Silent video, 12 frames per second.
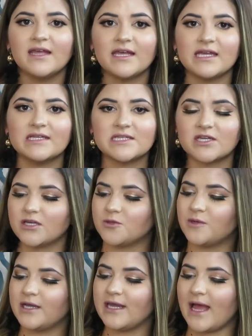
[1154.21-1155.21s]
It is a good
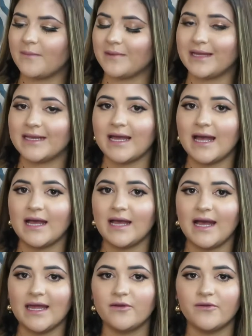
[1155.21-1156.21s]
one. I mean,
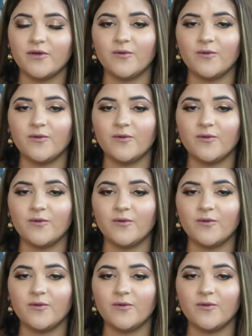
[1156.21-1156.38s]
I don't